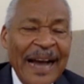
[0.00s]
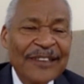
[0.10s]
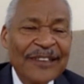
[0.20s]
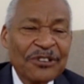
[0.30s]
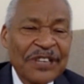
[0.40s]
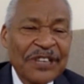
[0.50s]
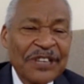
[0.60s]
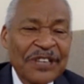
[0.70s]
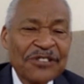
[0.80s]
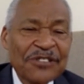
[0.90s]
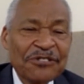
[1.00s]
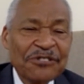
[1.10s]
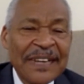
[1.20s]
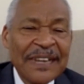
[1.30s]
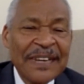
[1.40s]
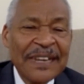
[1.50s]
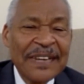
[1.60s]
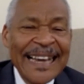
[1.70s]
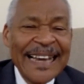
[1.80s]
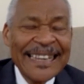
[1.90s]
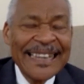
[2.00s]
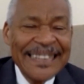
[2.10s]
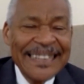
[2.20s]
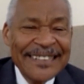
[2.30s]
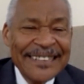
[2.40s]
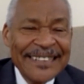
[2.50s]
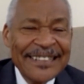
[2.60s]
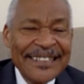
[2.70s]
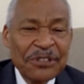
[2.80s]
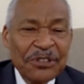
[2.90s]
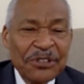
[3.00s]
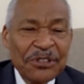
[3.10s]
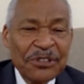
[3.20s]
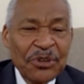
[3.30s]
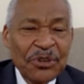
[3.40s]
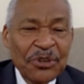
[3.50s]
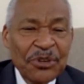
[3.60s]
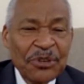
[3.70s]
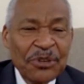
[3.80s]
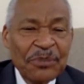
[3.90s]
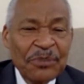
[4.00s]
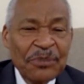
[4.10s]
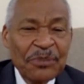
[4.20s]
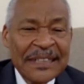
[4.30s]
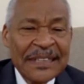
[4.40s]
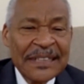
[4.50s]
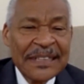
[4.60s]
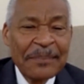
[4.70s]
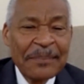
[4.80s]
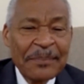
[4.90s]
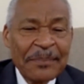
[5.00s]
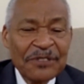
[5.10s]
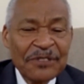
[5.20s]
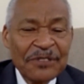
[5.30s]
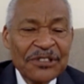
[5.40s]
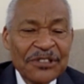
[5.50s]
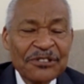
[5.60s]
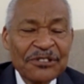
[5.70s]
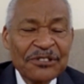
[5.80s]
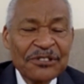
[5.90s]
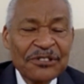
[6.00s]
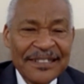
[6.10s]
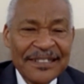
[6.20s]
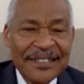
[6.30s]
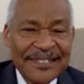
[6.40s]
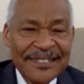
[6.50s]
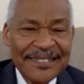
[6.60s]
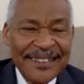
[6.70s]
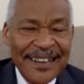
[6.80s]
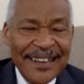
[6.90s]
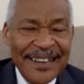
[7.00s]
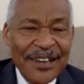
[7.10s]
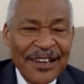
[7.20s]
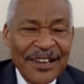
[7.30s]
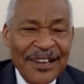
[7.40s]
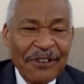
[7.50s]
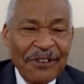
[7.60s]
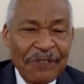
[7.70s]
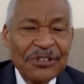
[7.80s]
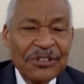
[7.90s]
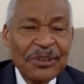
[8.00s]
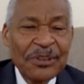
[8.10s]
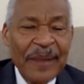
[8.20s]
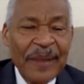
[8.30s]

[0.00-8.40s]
history healed and restored by the presence and the power of Jesus Christ, you are risen to the place.